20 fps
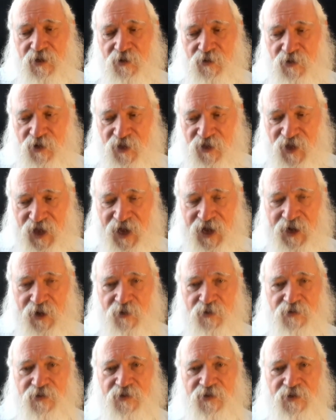
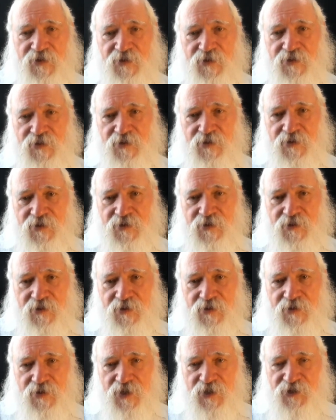without
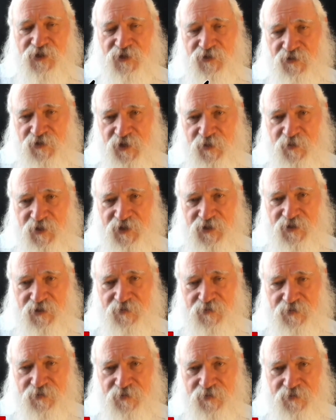
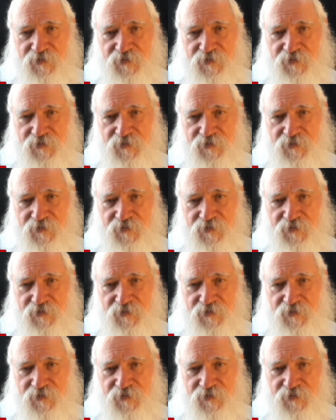extremism.